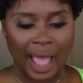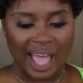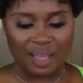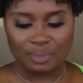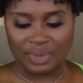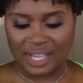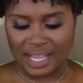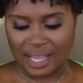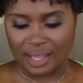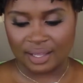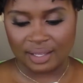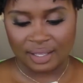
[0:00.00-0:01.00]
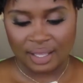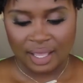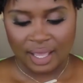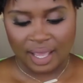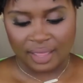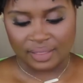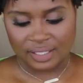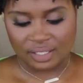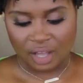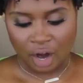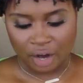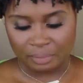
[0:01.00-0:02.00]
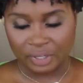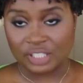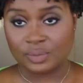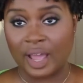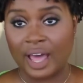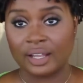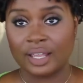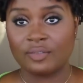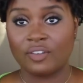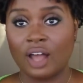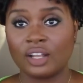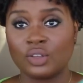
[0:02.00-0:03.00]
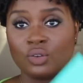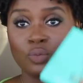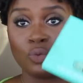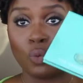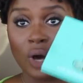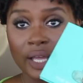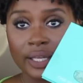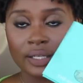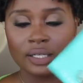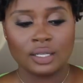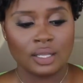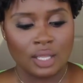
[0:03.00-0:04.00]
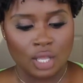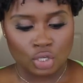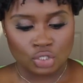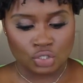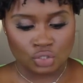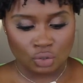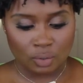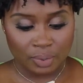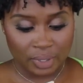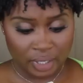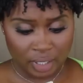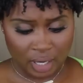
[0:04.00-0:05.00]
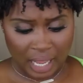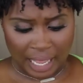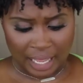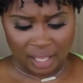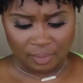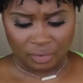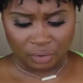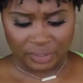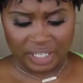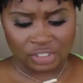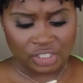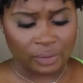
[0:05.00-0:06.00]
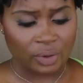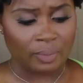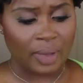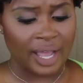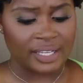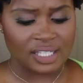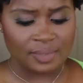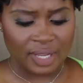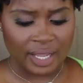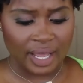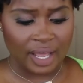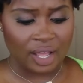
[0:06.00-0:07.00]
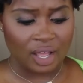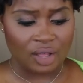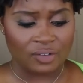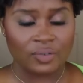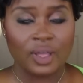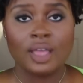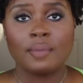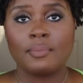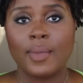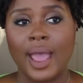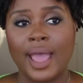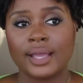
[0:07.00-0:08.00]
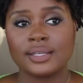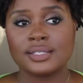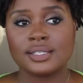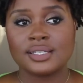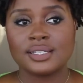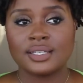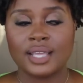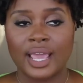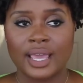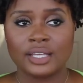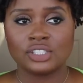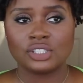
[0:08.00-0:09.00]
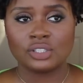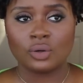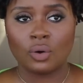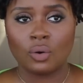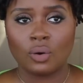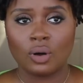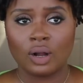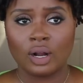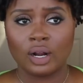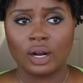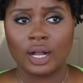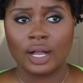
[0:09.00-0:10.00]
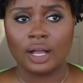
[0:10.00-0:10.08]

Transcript: I be. in the Saharan blush palette, volume one, super um, rich. It reminds me of MAC's Sketch, or